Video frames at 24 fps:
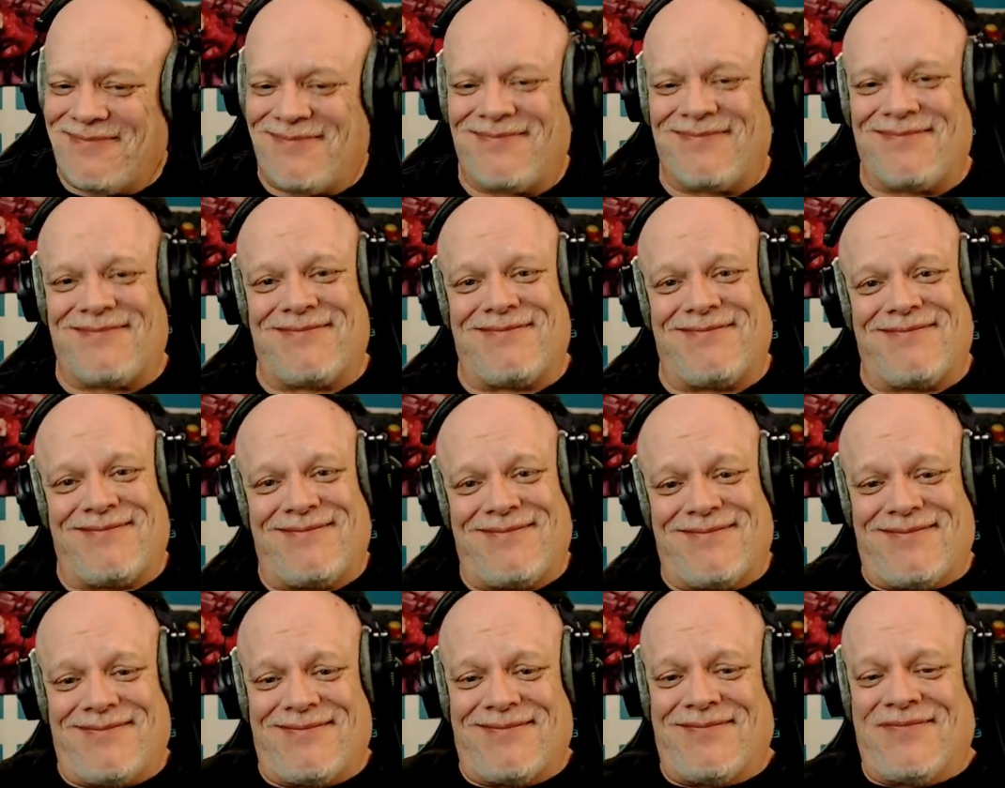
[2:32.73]

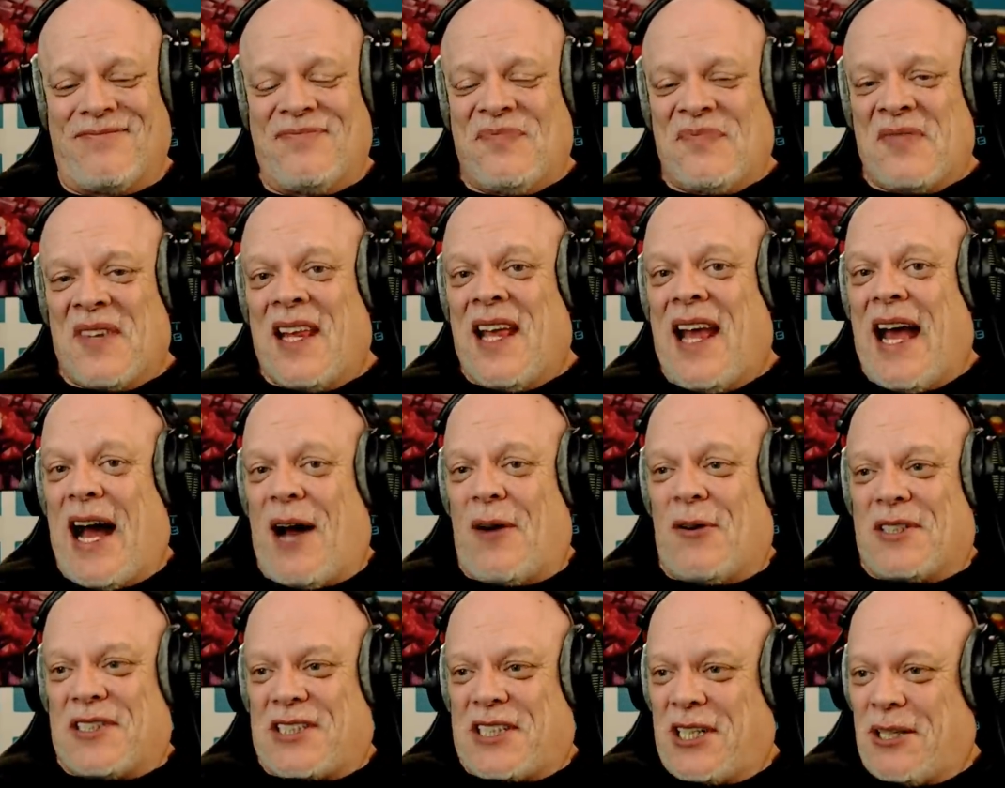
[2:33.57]
Mm, I
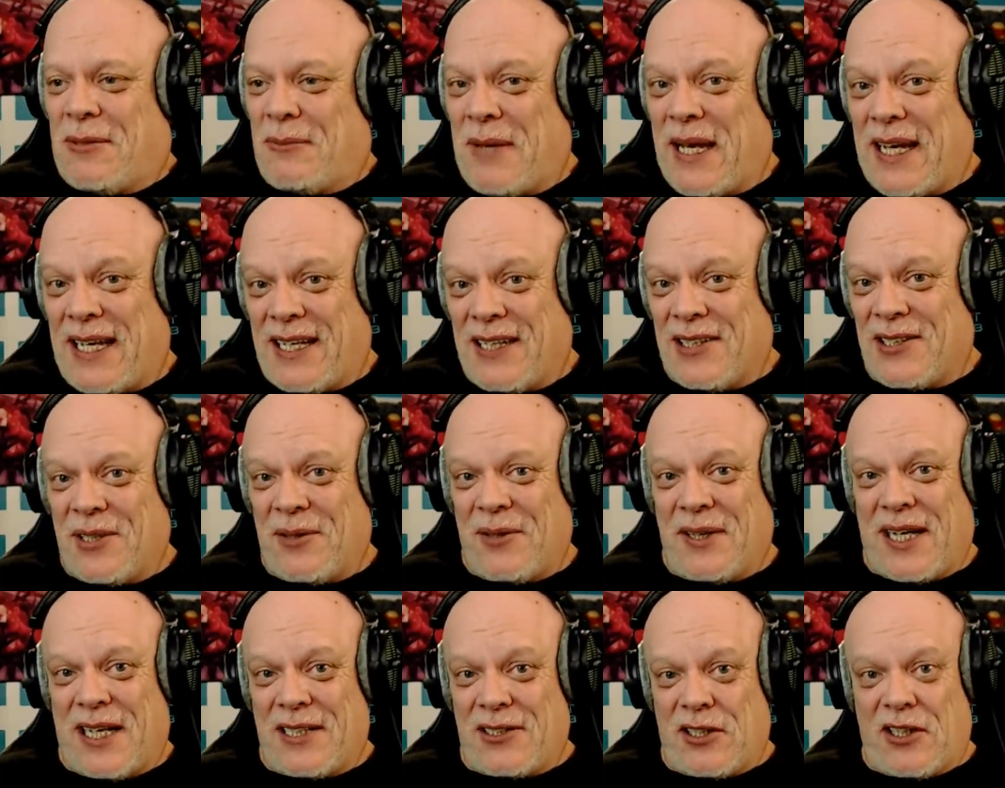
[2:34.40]
was going to make it until
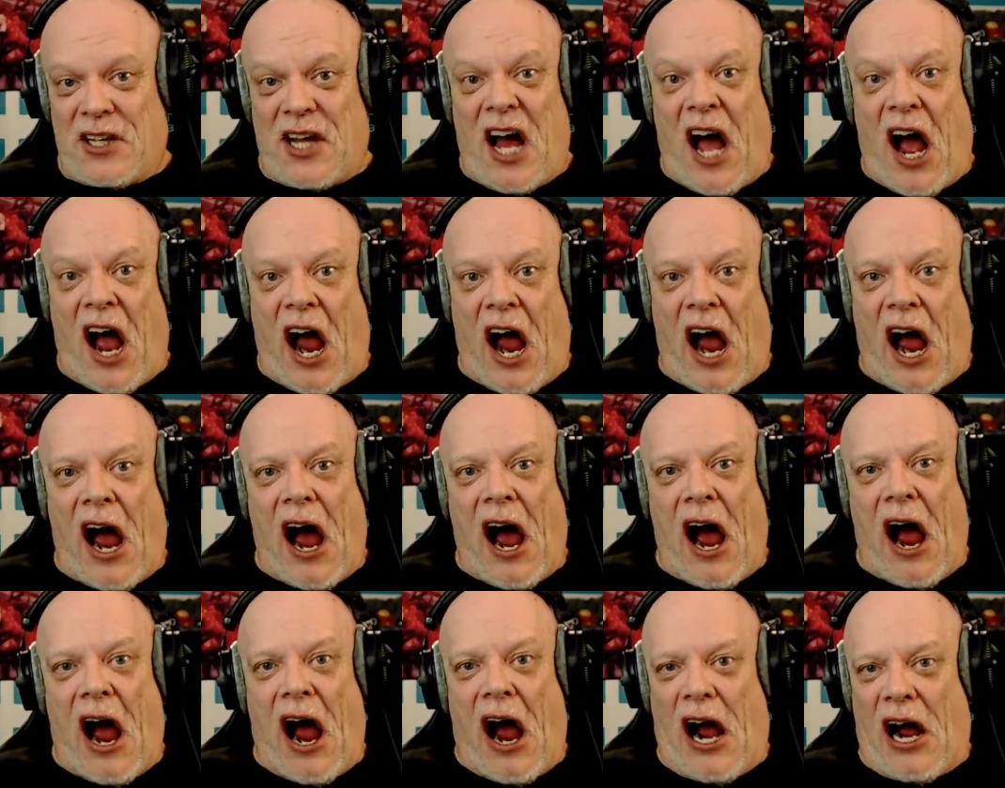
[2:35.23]
we got to the
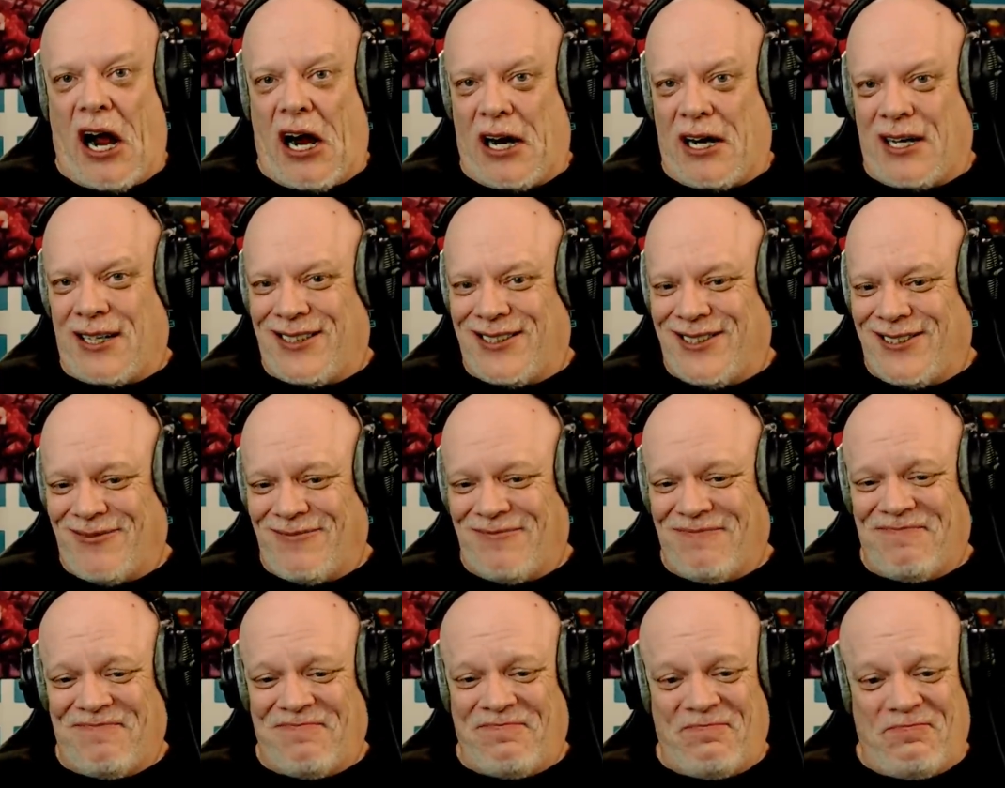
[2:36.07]
Hach.
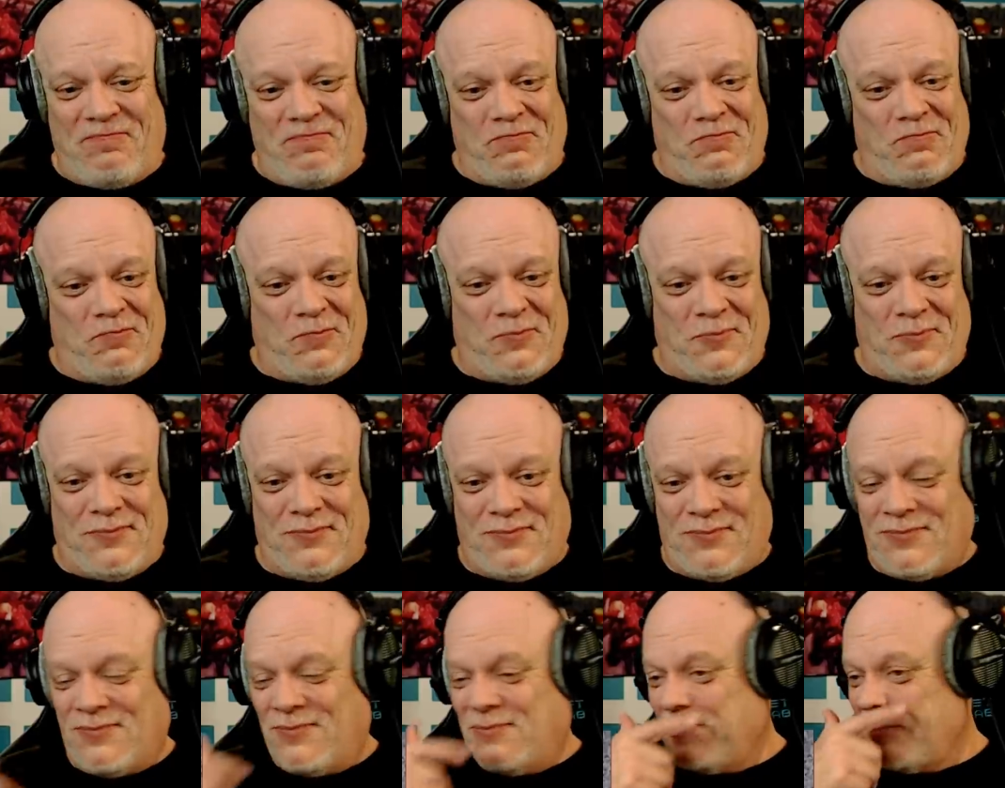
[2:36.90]

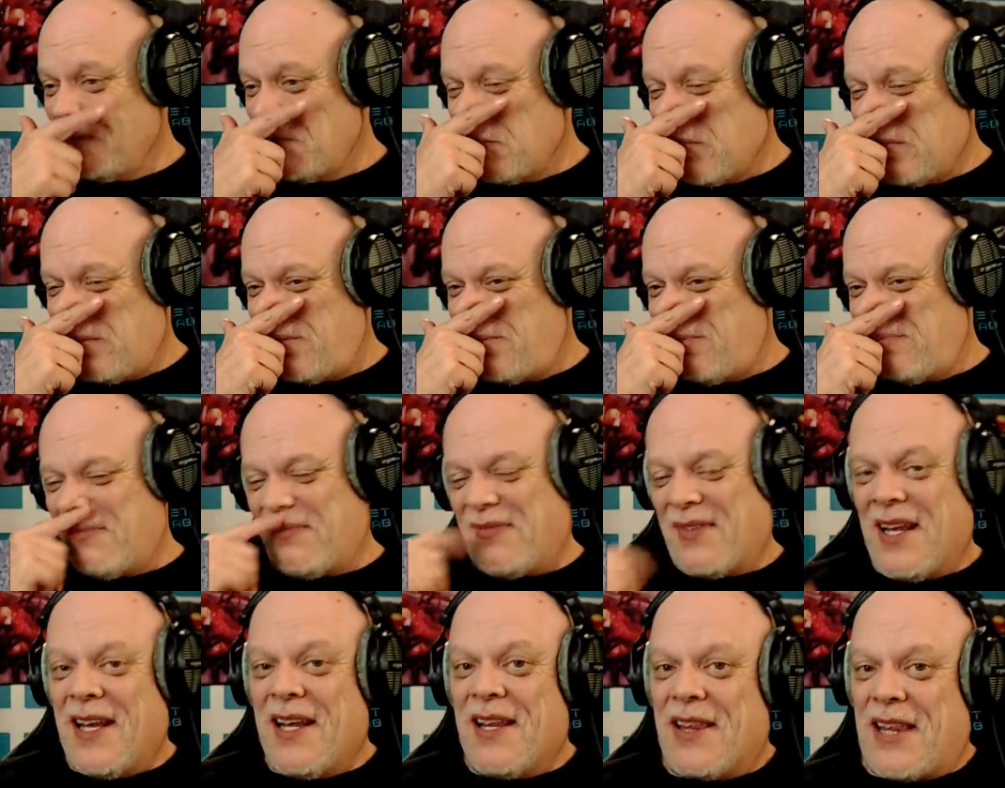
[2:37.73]
Mm-hmm.
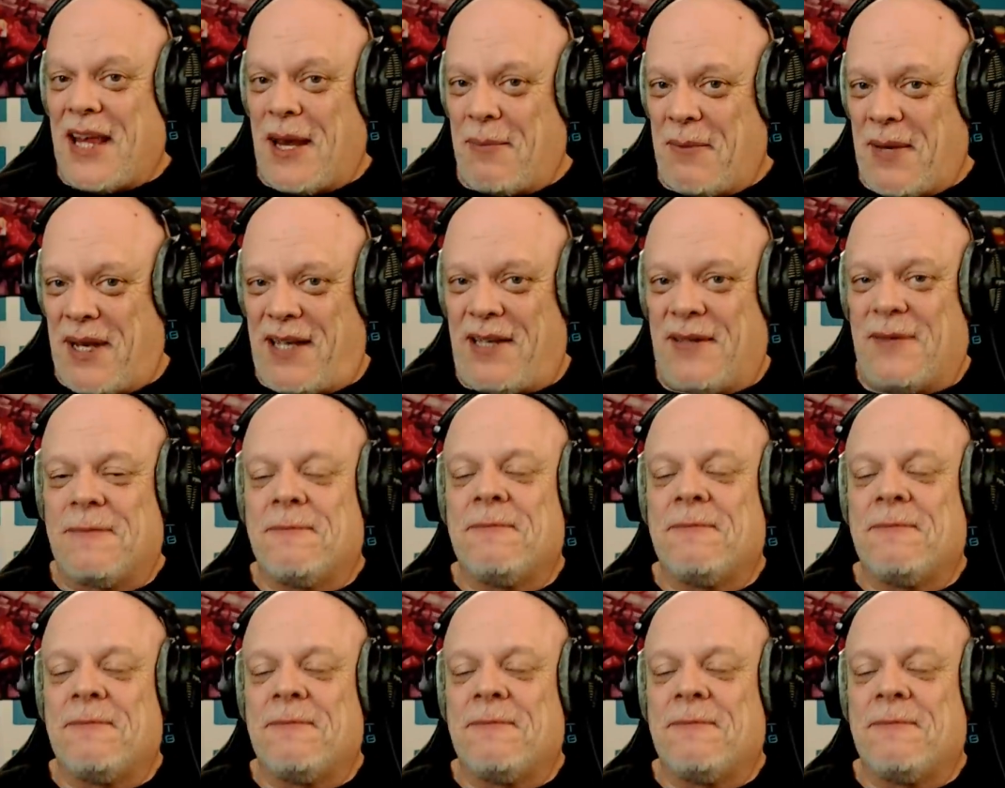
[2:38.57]
Mm, that means...